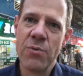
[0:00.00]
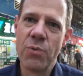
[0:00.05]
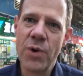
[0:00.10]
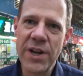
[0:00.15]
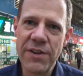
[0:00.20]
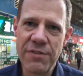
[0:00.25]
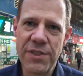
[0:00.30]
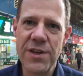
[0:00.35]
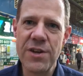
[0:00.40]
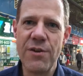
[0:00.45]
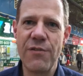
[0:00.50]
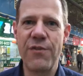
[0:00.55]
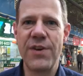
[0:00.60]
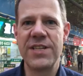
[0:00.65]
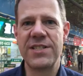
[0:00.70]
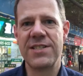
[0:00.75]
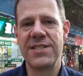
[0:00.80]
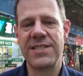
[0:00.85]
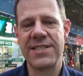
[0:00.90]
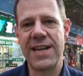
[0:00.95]
One of the new
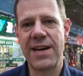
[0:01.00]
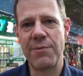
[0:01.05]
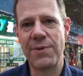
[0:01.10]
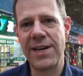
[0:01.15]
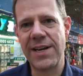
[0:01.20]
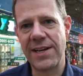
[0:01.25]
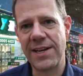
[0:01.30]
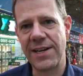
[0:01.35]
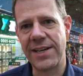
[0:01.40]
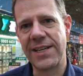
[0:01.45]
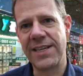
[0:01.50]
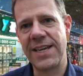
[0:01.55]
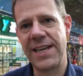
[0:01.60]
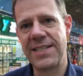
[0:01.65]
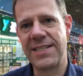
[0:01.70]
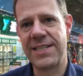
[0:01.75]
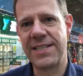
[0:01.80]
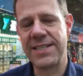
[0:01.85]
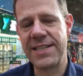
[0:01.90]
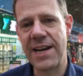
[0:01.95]
features that I really like
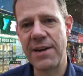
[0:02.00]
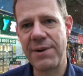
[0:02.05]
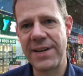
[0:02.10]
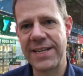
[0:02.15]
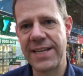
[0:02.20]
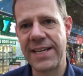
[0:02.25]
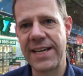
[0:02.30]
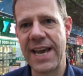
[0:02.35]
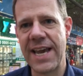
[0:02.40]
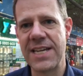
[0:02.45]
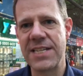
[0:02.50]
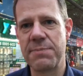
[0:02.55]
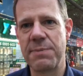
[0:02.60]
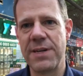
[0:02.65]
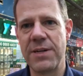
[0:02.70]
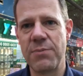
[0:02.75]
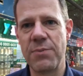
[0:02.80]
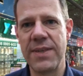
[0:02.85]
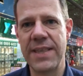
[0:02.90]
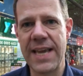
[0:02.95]
is the direct
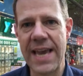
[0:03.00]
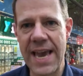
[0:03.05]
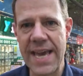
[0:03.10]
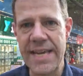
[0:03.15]
engagement with the